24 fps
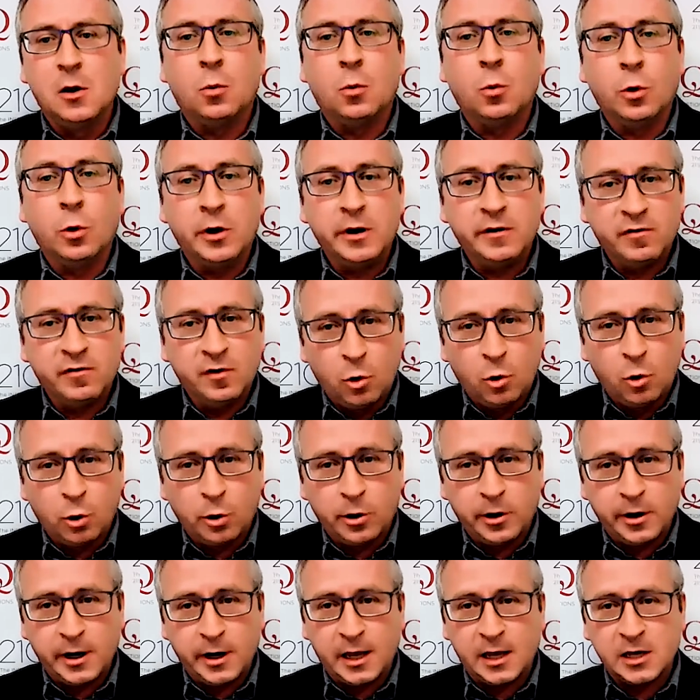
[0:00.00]
we're even
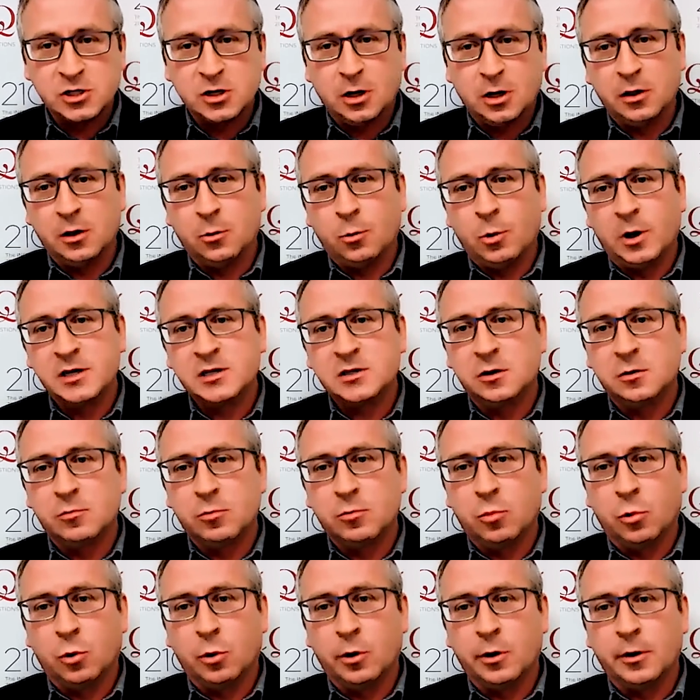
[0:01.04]
more in Asia on the western
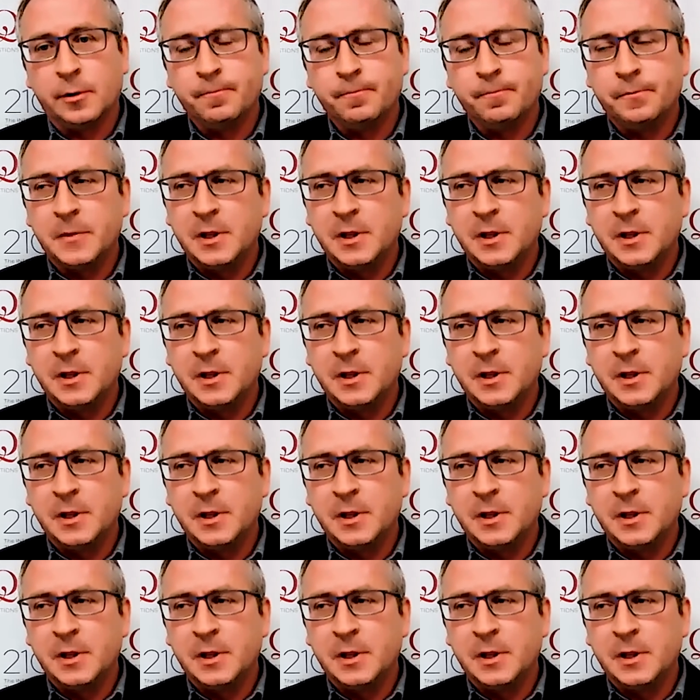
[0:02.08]
border.